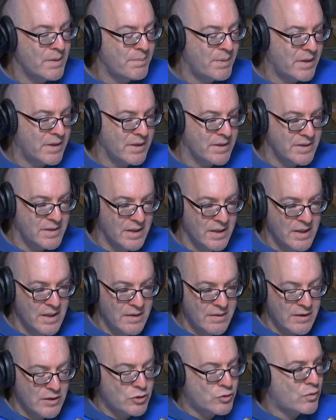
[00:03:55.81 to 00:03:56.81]
because
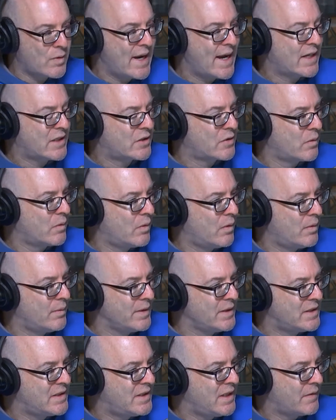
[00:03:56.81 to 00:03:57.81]
the tracks are
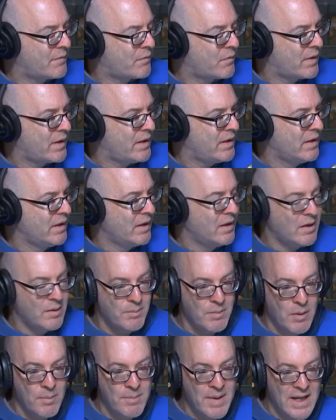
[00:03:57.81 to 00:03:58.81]
always different.
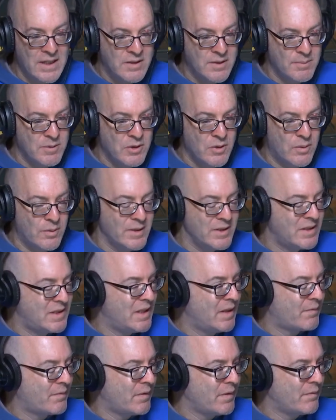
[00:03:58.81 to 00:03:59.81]
Momentum's always
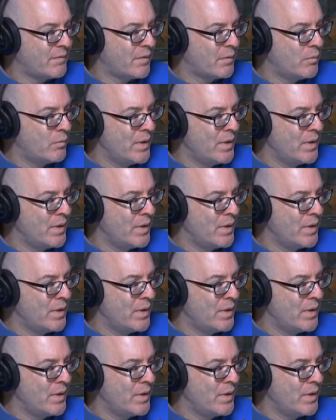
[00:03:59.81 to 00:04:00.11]
different from